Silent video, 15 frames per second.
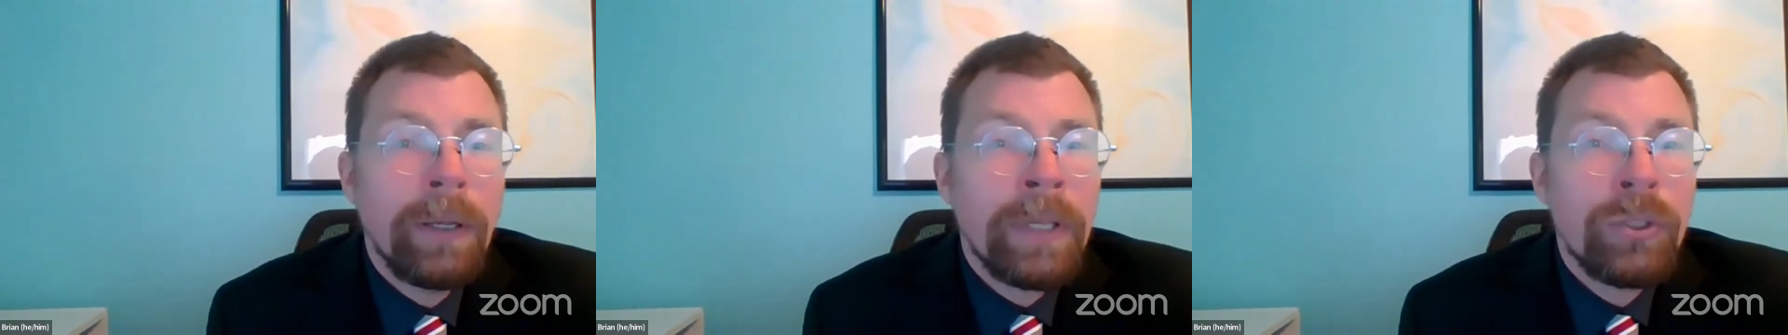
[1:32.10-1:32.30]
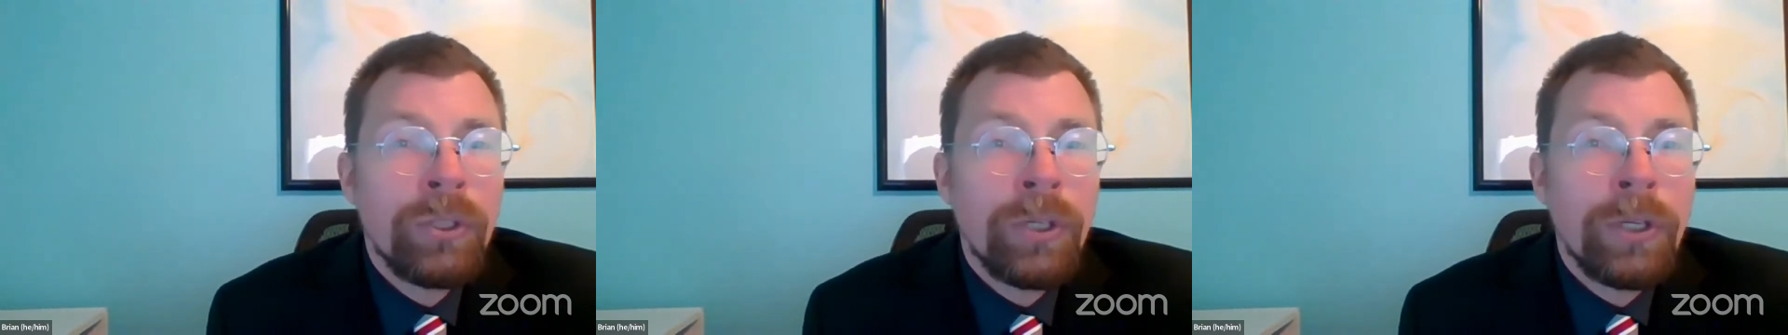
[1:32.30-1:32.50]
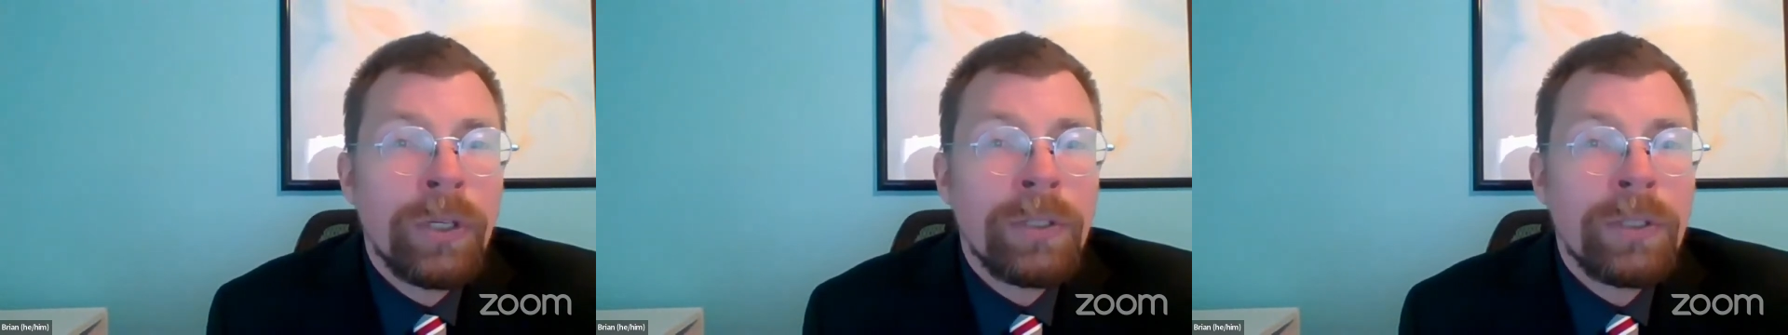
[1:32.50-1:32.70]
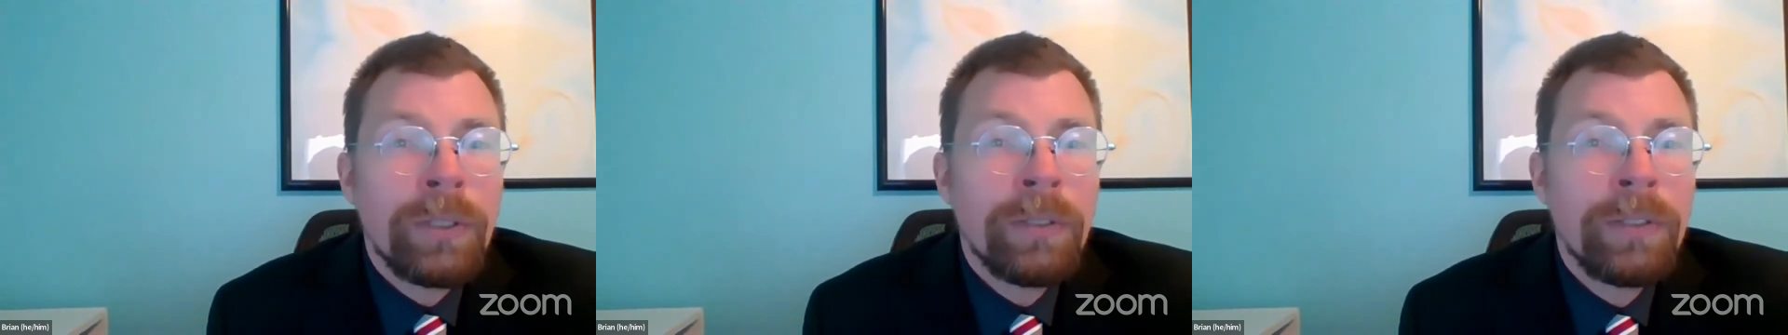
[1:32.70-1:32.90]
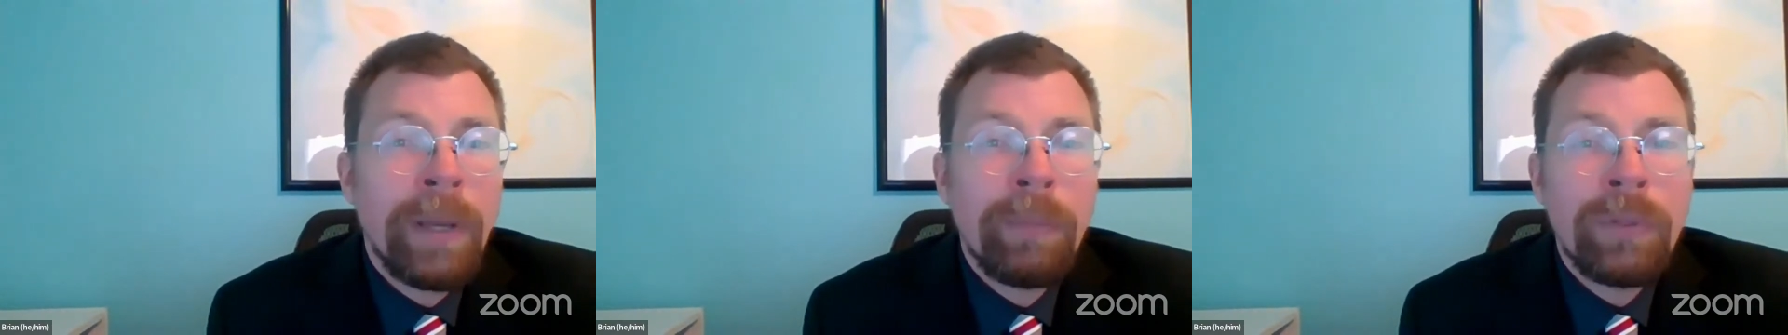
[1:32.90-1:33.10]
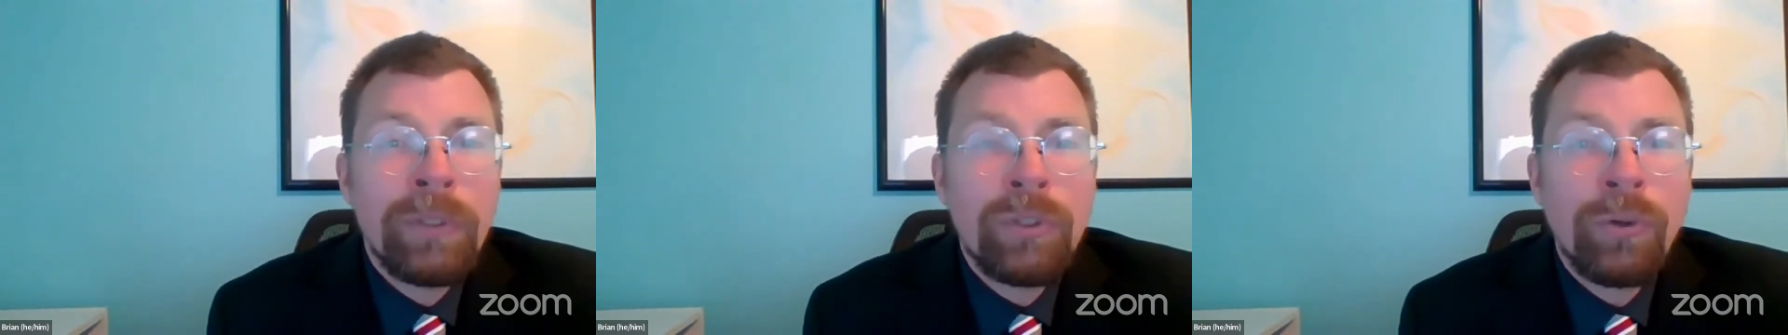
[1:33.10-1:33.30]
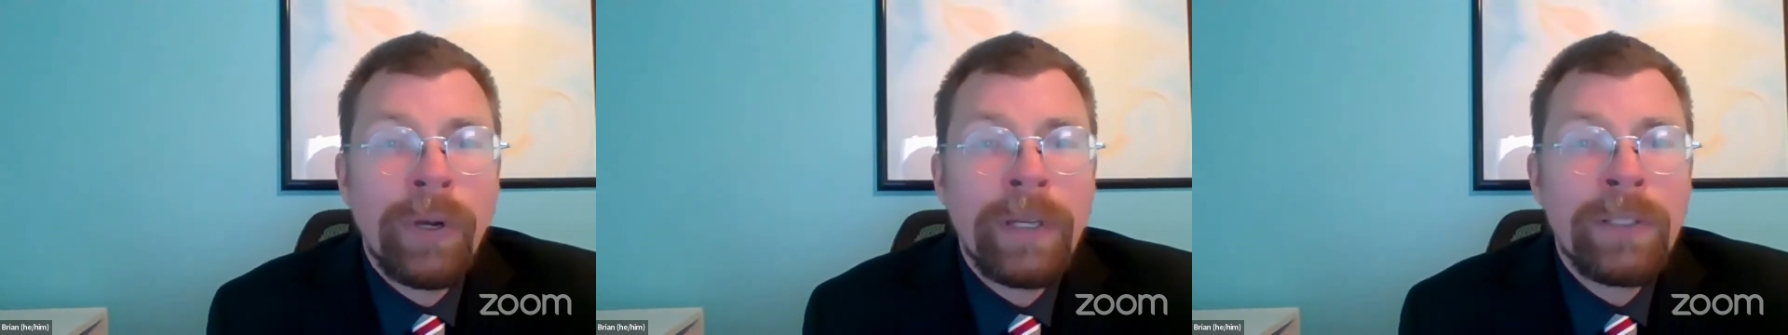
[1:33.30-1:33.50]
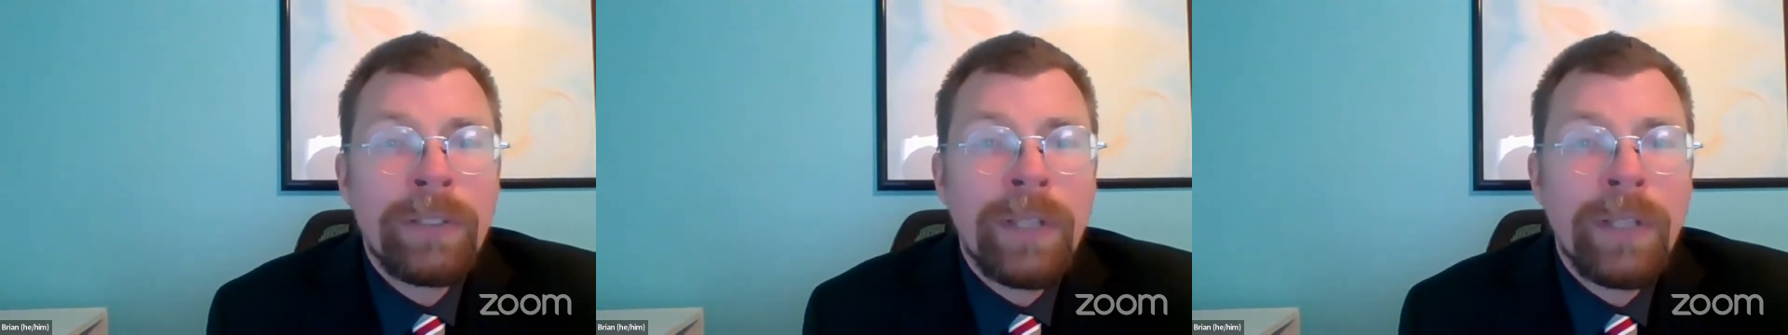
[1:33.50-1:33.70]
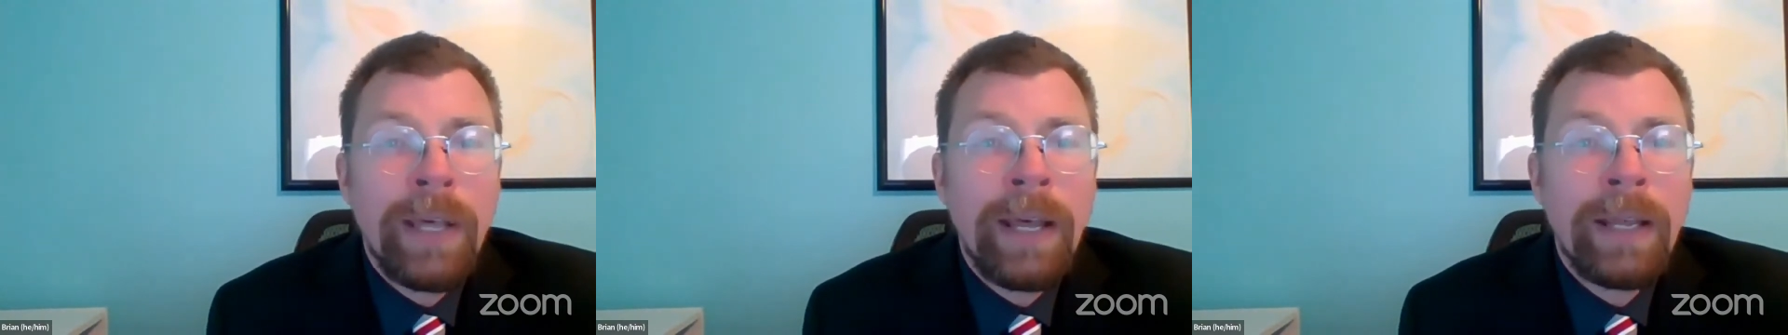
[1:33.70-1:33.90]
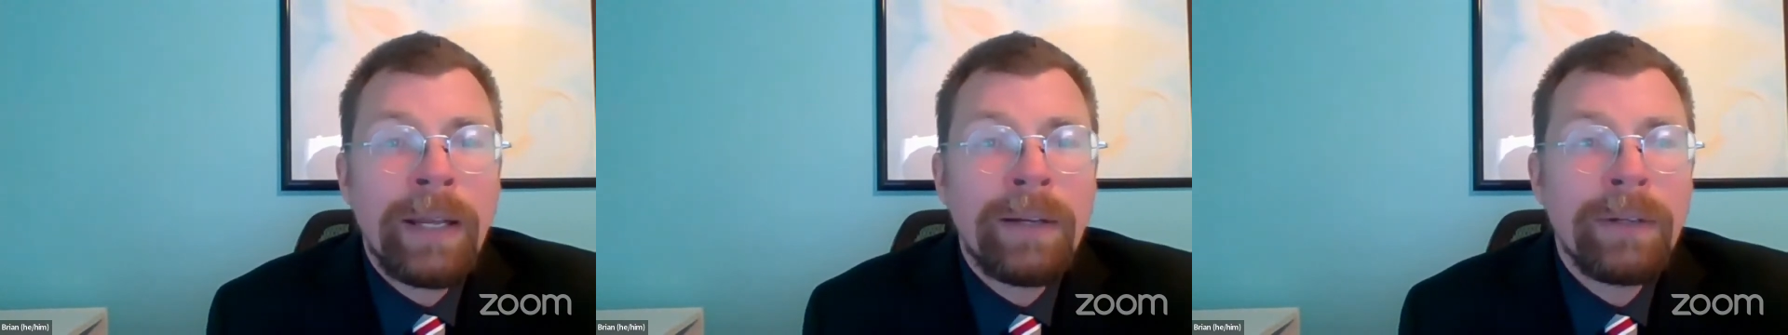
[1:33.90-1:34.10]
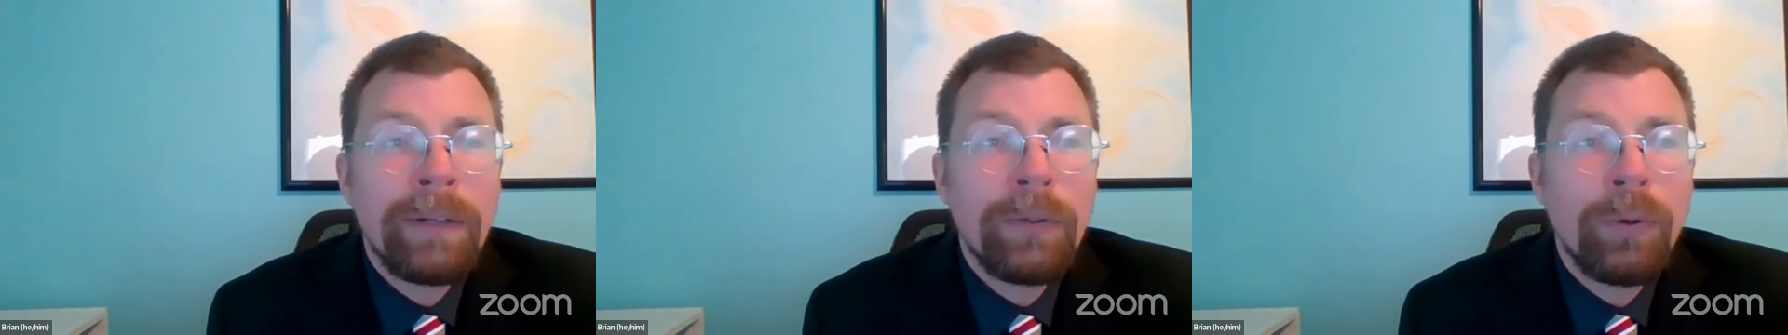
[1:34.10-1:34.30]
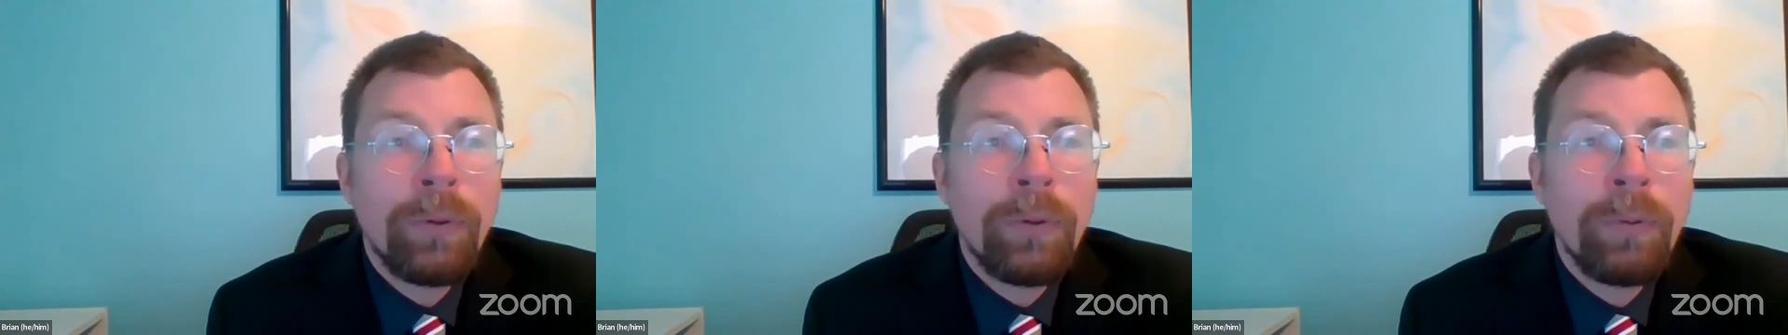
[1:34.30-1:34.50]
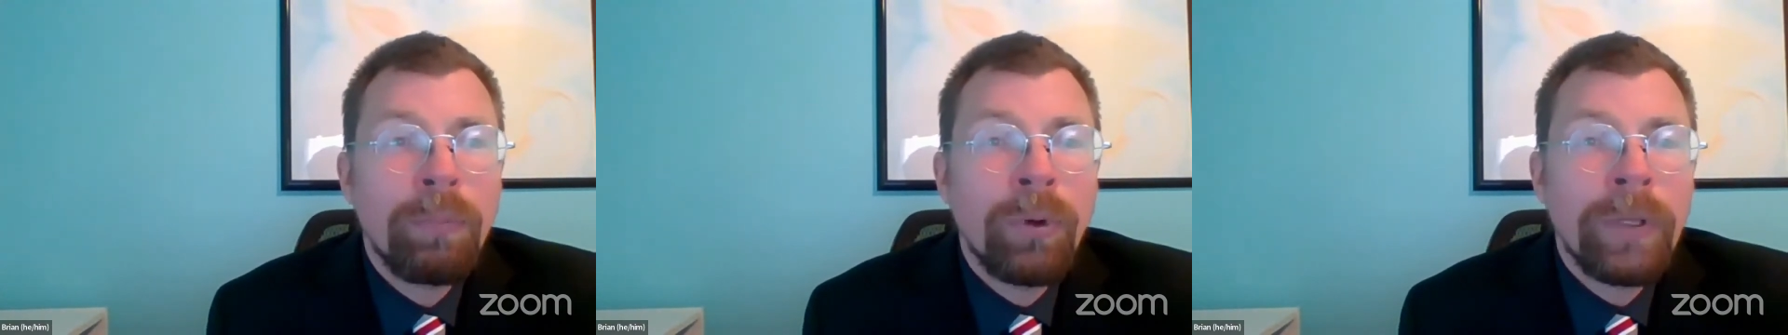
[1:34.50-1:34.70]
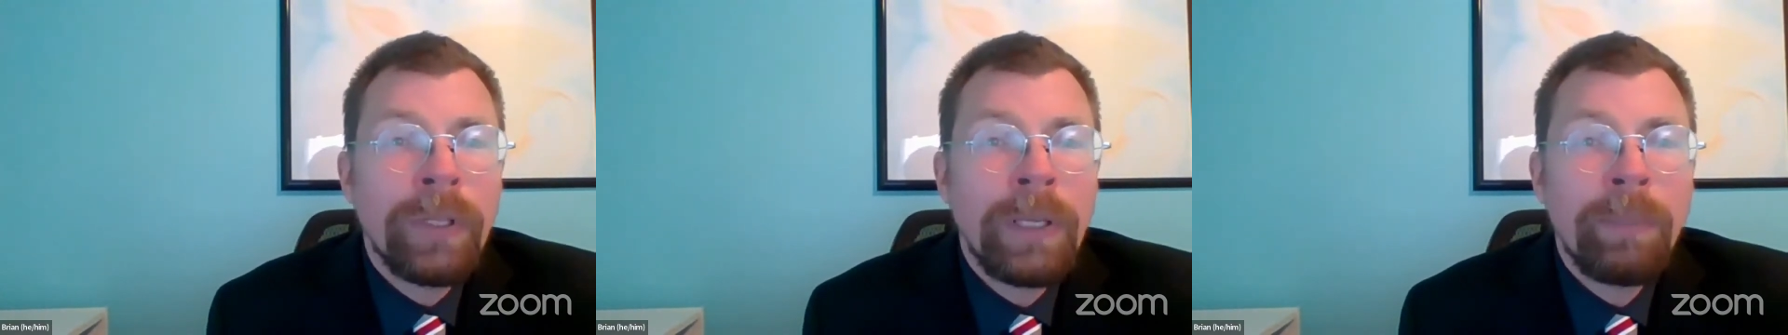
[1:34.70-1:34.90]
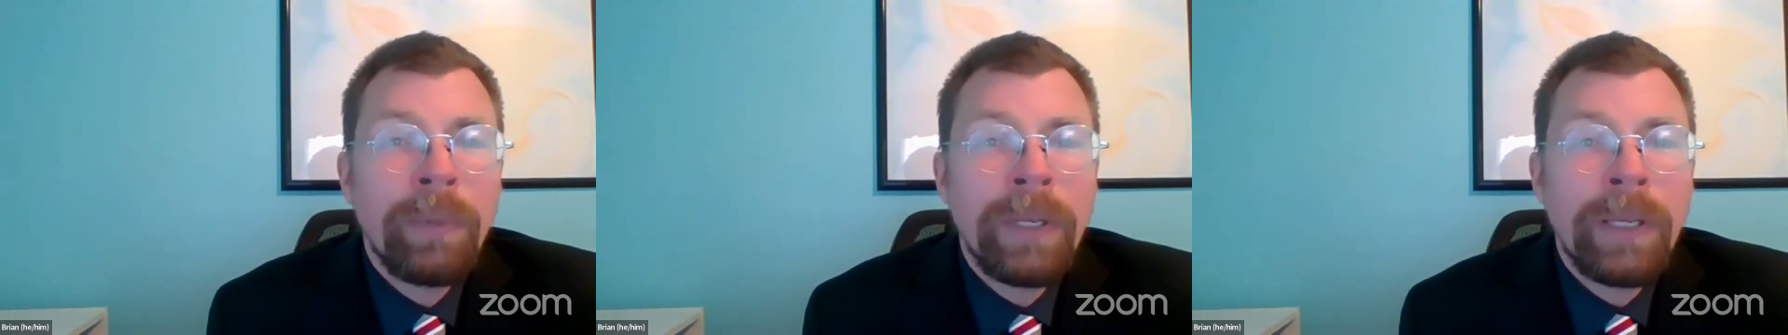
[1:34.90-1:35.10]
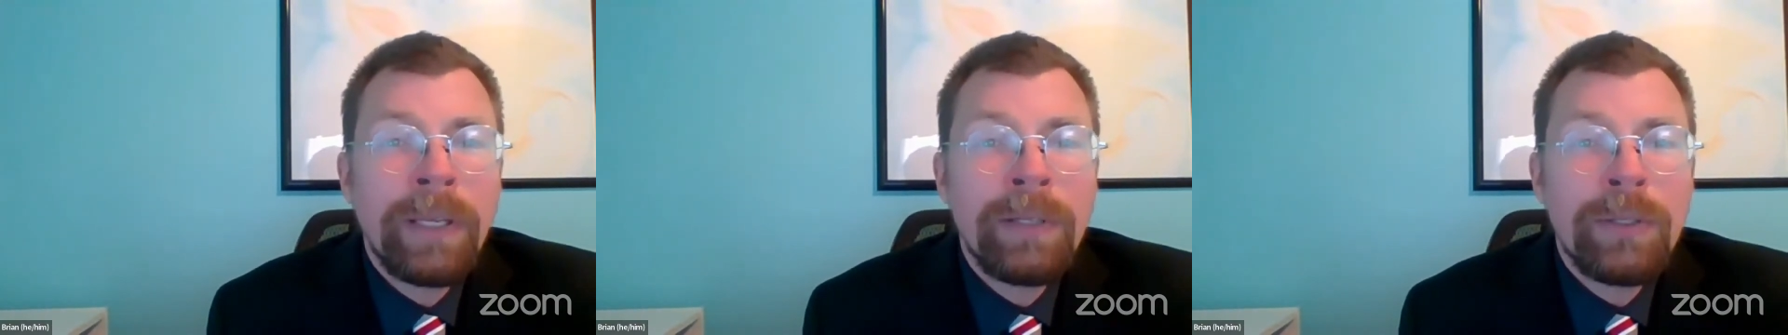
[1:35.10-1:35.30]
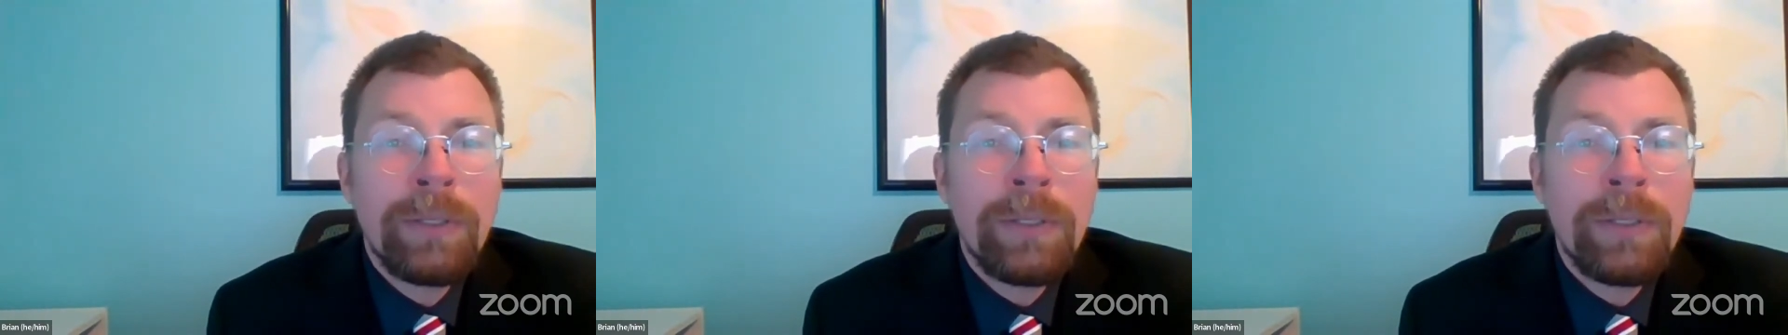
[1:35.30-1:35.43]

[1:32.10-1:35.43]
It just demonstrates that bookkeeping